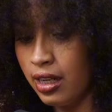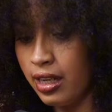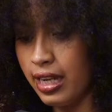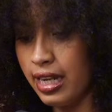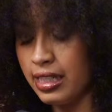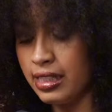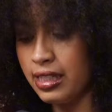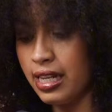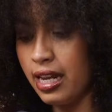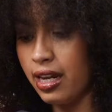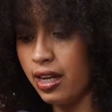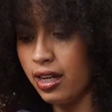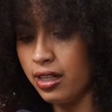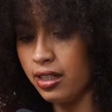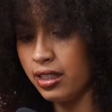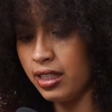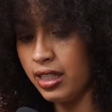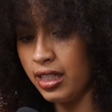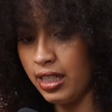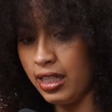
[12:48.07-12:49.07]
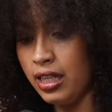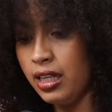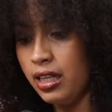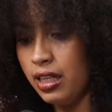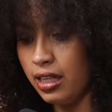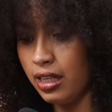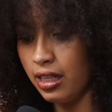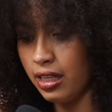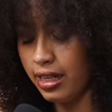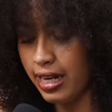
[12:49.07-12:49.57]
is that
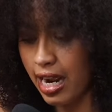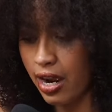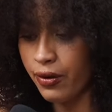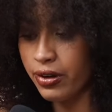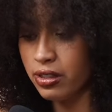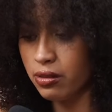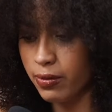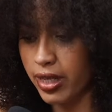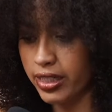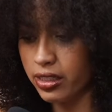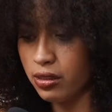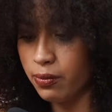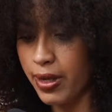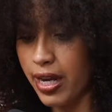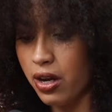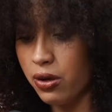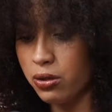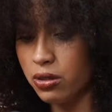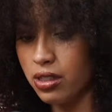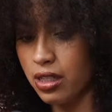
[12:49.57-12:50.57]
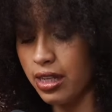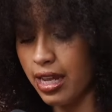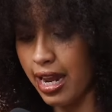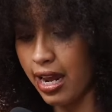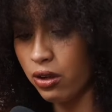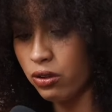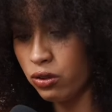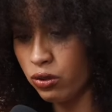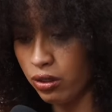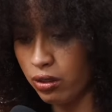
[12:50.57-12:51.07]
he, now as my spouse in the
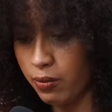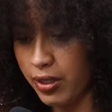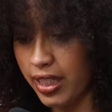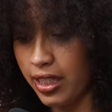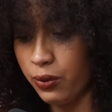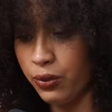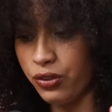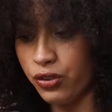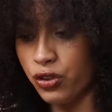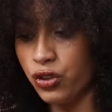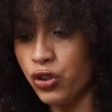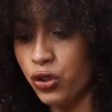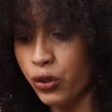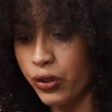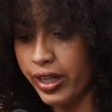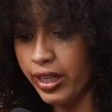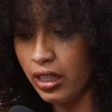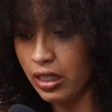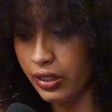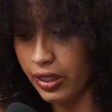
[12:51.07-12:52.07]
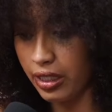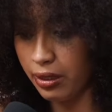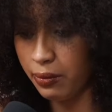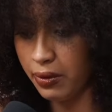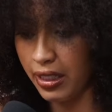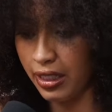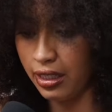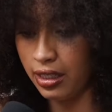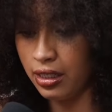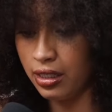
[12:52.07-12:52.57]
house with me, he was triggering
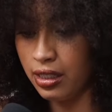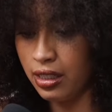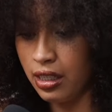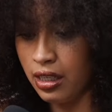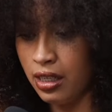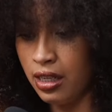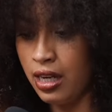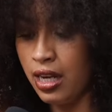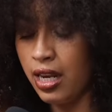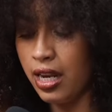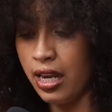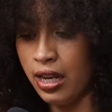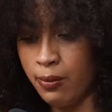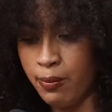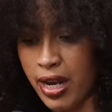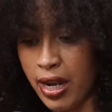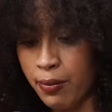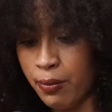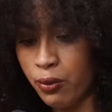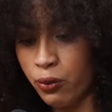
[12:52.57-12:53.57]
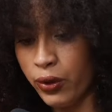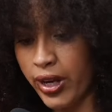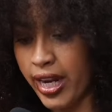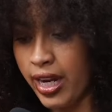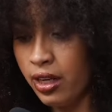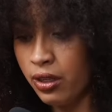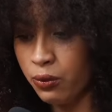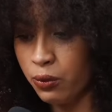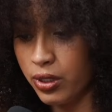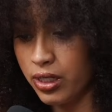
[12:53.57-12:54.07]
me. And my
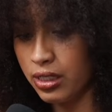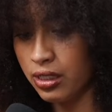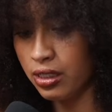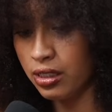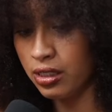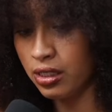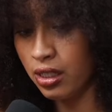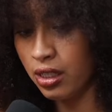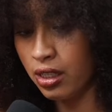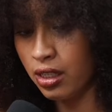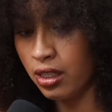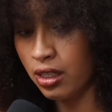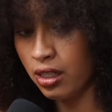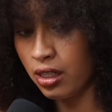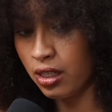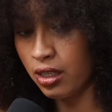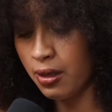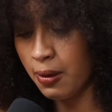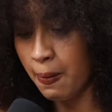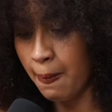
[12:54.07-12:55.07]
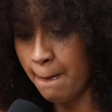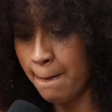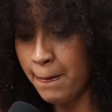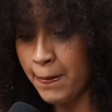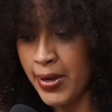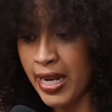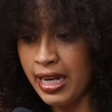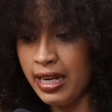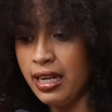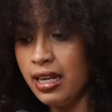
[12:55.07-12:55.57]
brain was
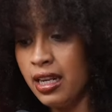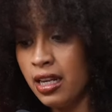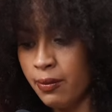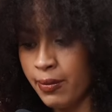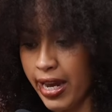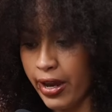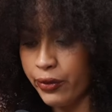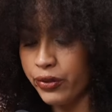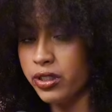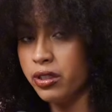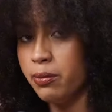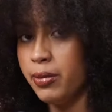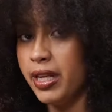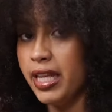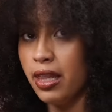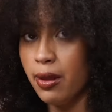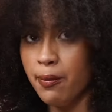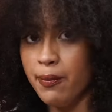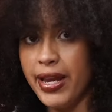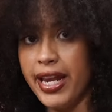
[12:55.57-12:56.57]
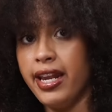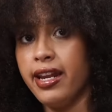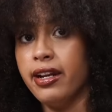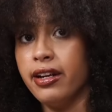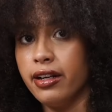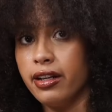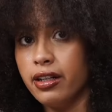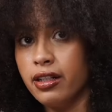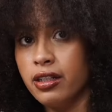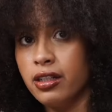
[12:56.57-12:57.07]
making him out to be the
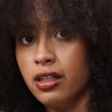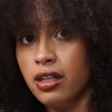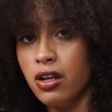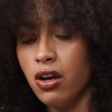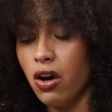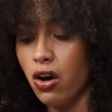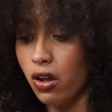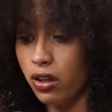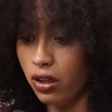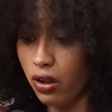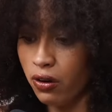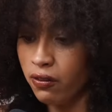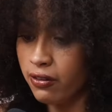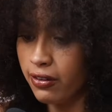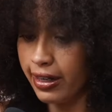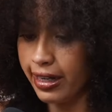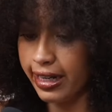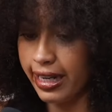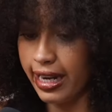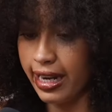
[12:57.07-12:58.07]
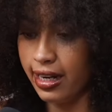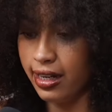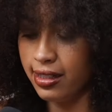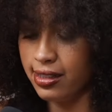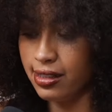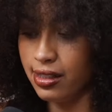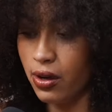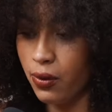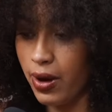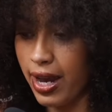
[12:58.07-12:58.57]
bear all over again. And
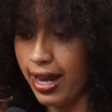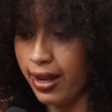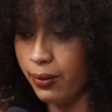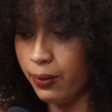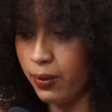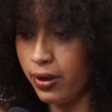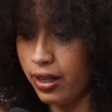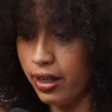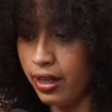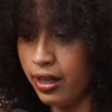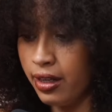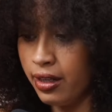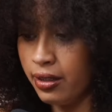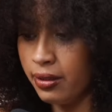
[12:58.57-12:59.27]
so, I would